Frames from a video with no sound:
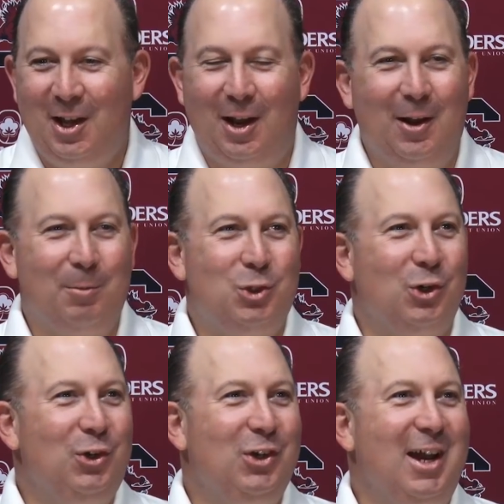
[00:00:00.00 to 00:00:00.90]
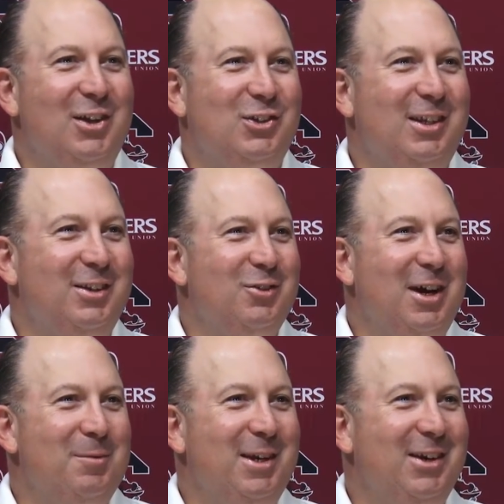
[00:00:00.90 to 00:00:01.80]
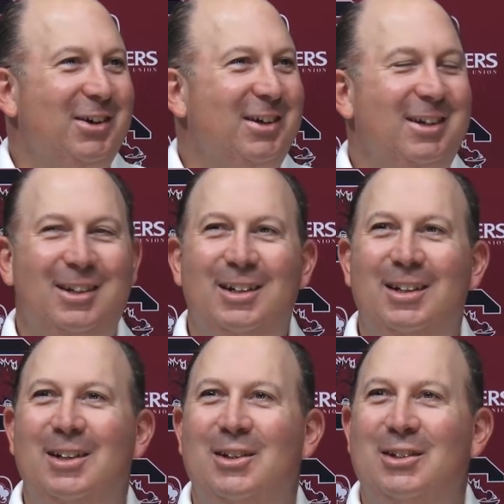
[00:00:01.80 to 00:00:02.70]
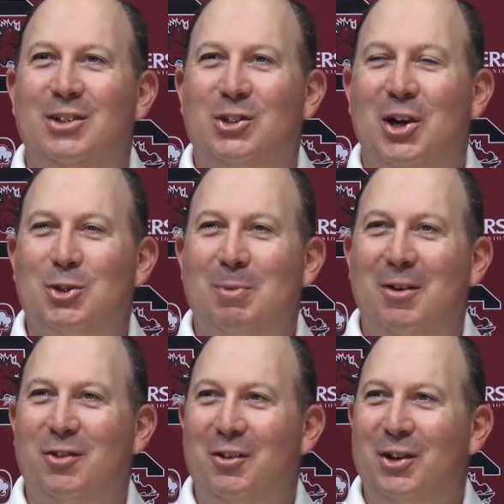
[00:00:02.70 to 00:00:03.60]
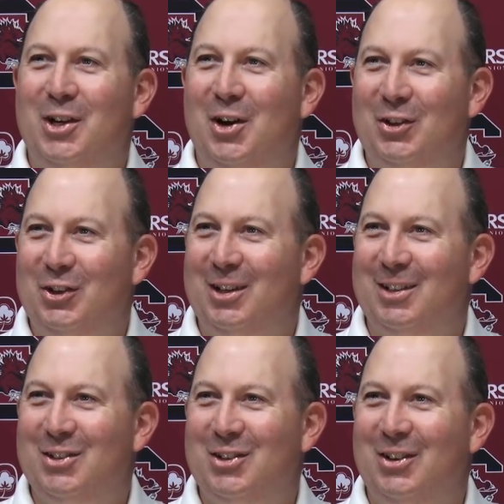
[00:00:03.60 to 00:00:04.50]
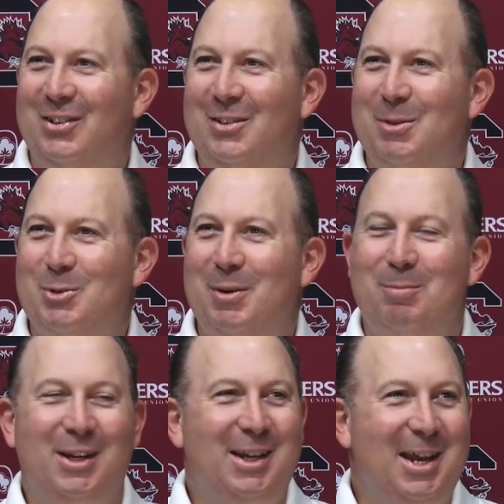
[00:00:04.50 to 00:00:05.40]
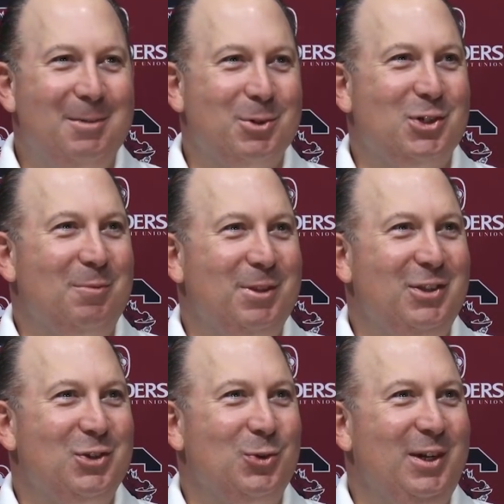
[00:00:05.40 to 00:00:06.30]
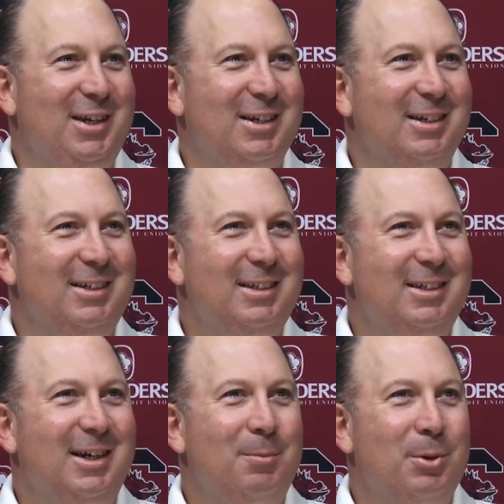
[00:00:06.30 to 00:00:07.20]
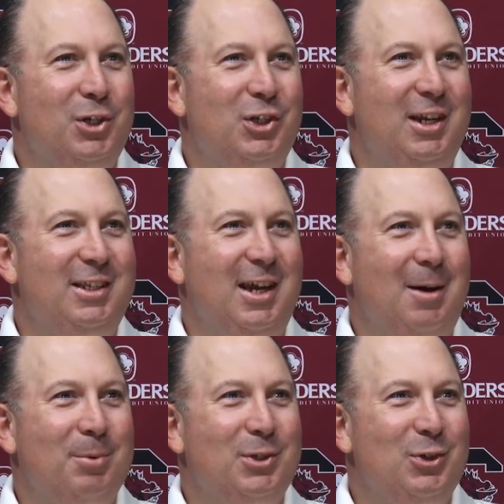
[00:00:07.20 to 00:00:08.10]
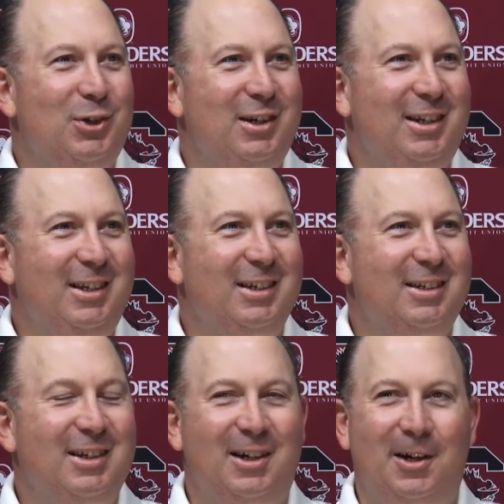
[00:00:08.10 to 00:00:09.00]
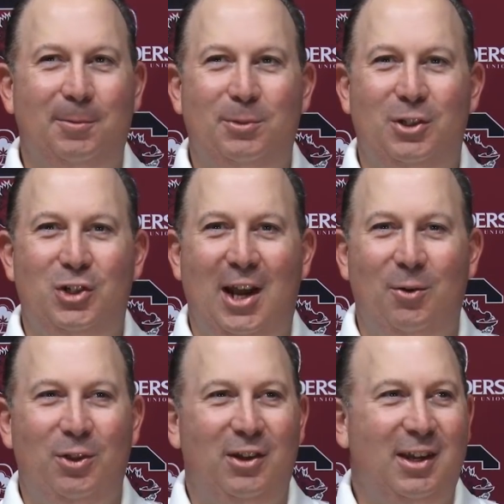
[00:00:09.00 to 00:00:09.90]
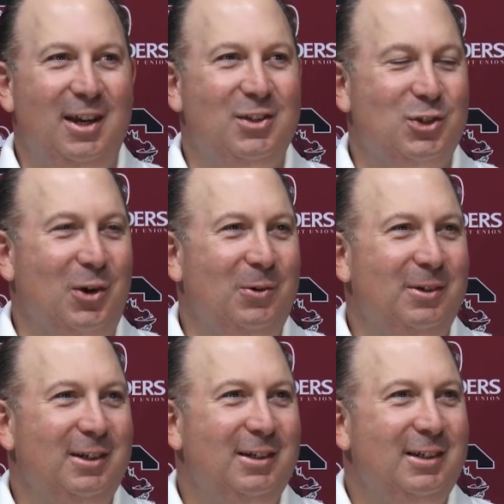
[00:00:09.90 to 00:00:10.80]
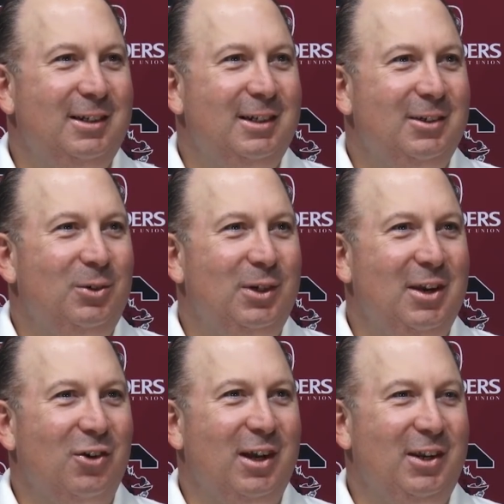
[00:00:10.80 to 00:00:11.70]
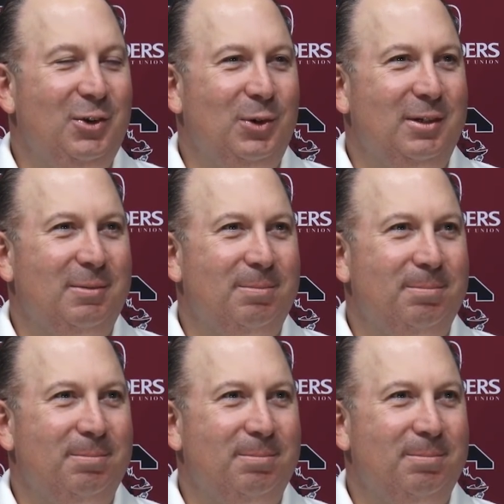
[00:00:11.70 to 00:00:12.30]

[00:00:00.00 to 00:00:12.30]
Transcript: I'm sure you guys didn't invite me here to discuss my favorite color, so there must be a big game or something this week. Appreciate the opportunity to chat with you again, so we'll get right into it.